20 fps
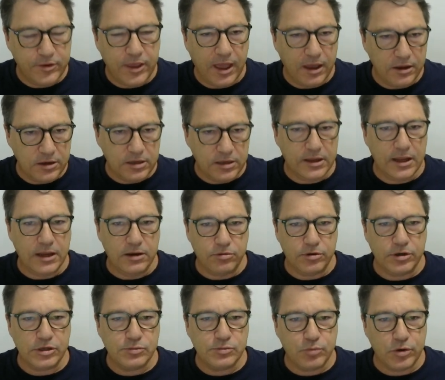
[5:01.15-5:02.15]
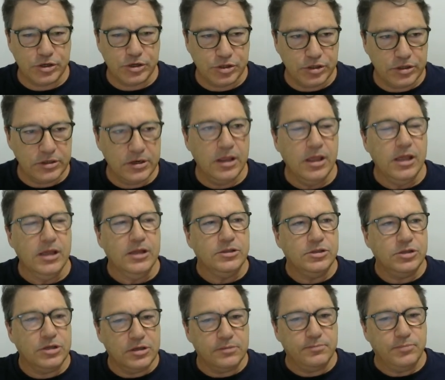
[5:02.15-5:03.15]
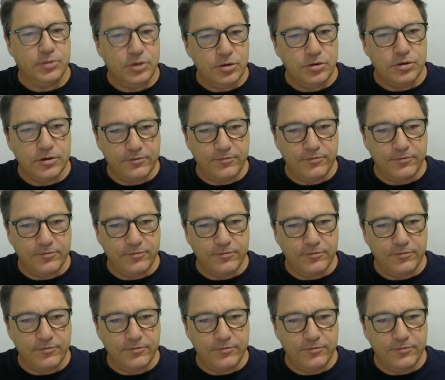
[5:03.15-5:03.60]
calculator expression to compute a